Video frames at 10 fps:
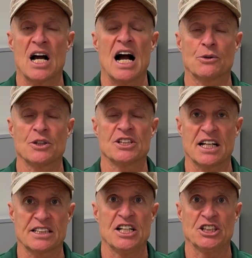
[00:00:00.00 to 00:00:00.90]
concrete
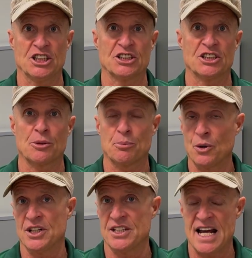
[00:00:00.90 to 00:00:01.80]
technicians that are
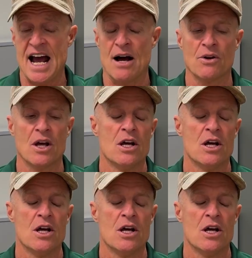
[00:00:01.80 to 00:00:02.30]
putting it down.